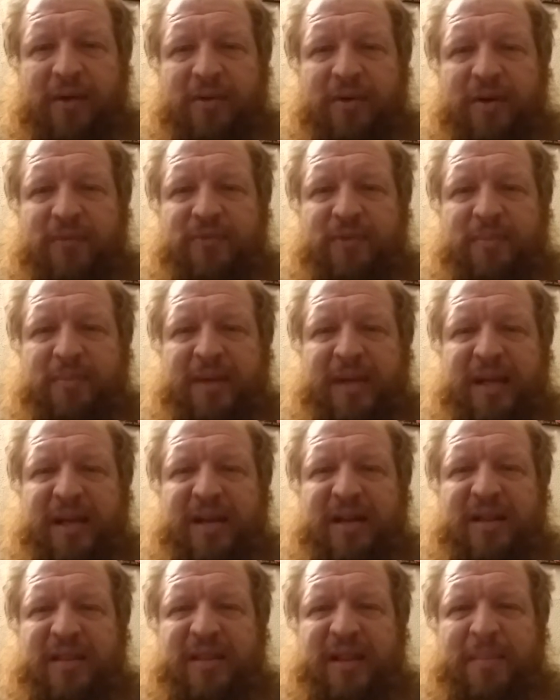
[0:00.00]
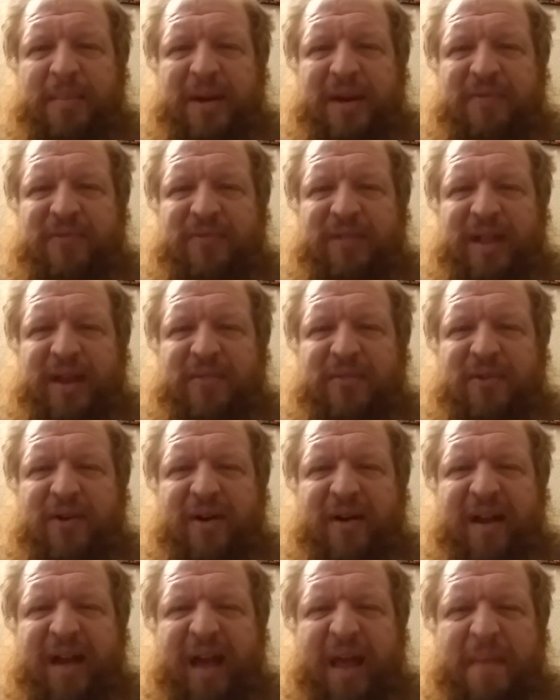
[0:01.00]
know if I'm getting a lemony flavor
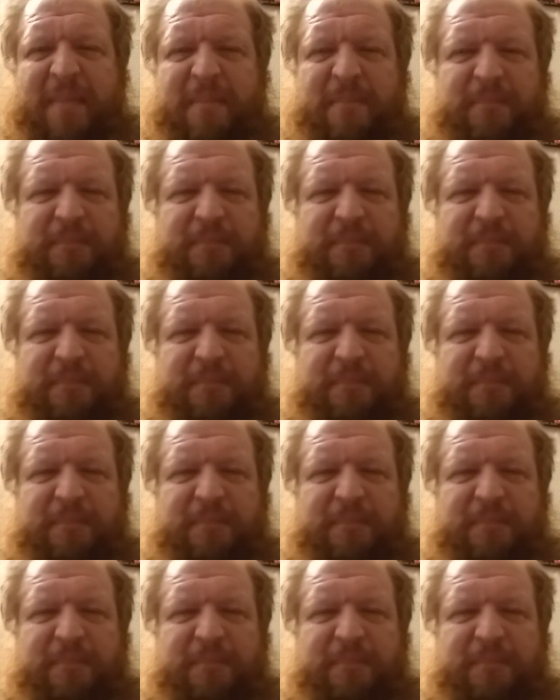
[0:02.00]
or not.